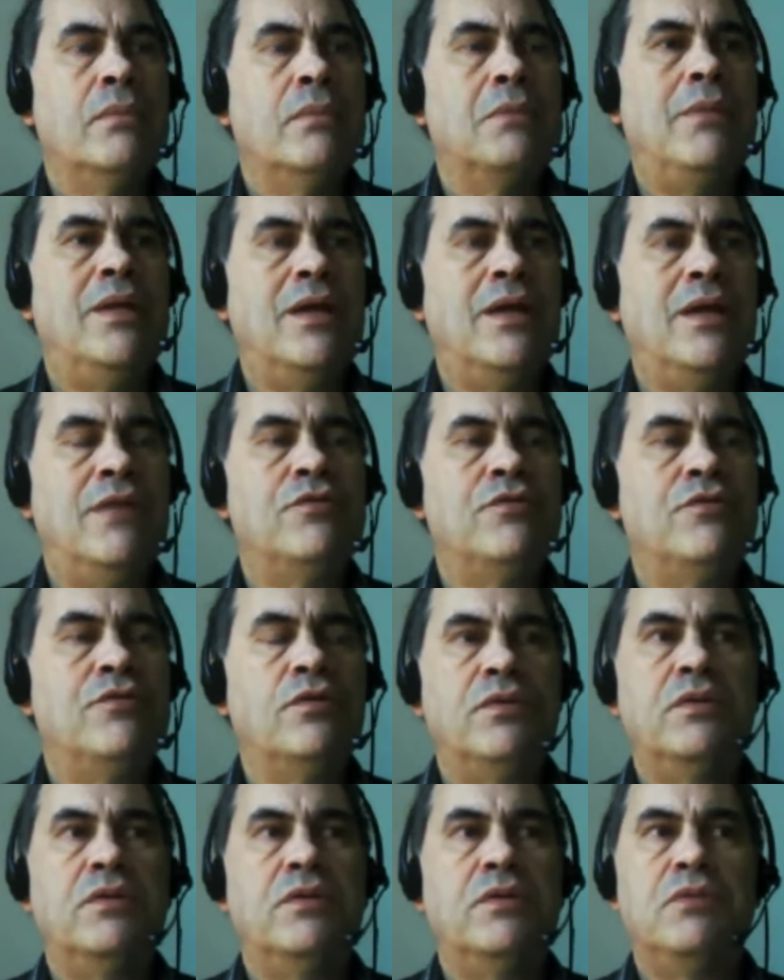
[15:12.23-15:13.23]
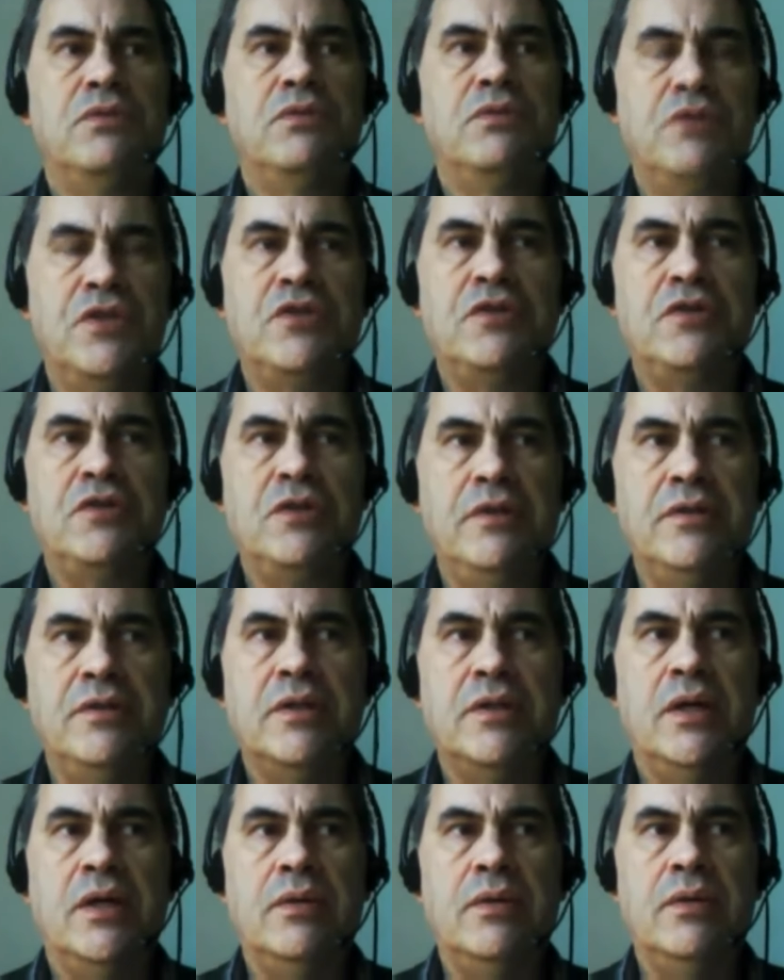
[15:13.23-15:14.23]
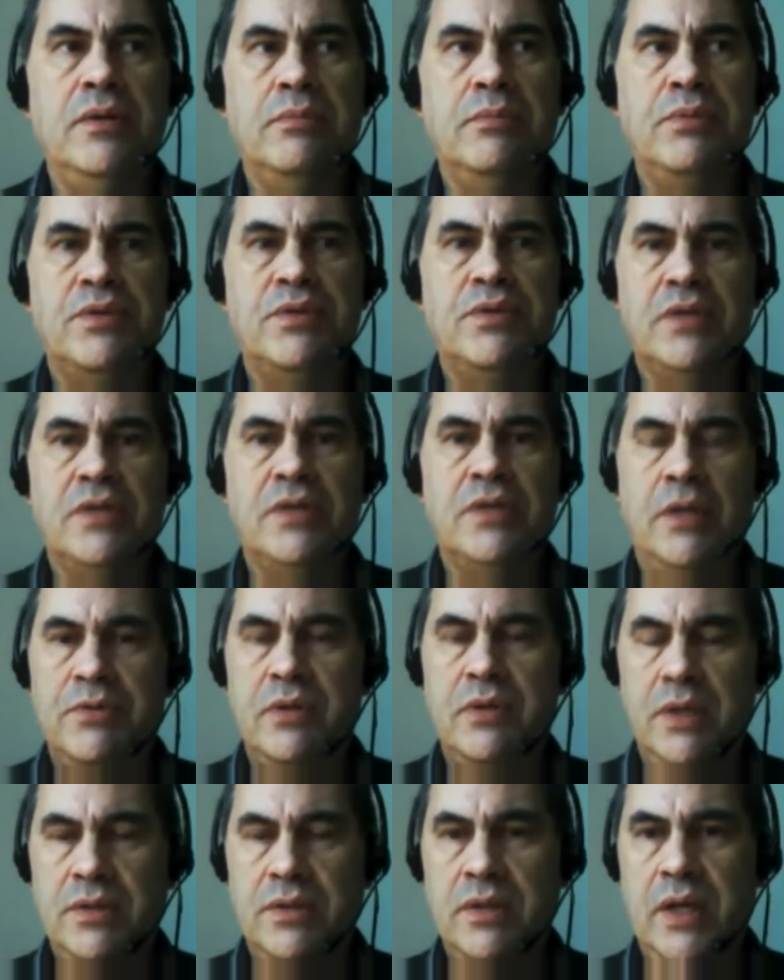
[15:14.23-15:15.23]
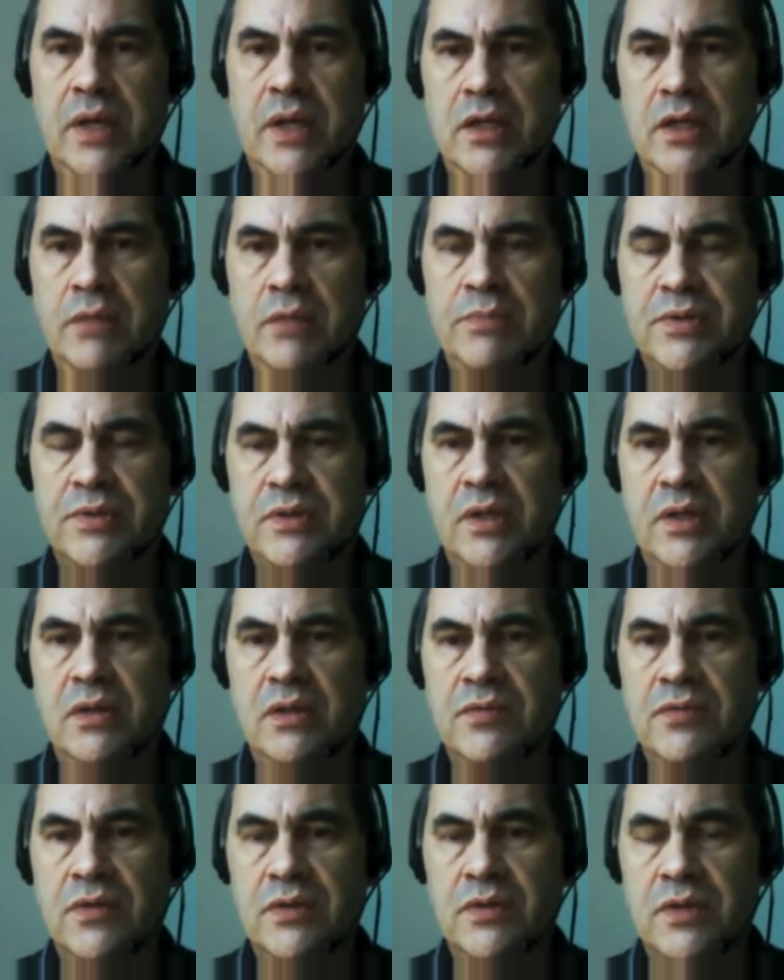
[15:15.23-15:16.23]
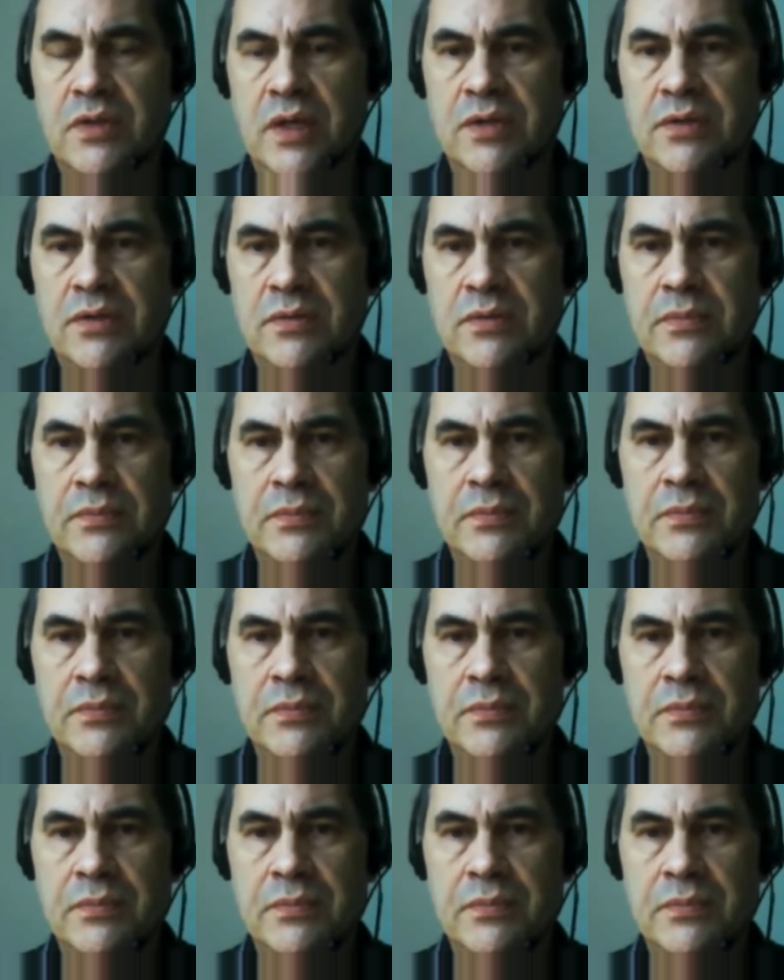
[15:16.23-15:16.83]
I mean, I've sort of distilled it down into perception as eighty percent of success.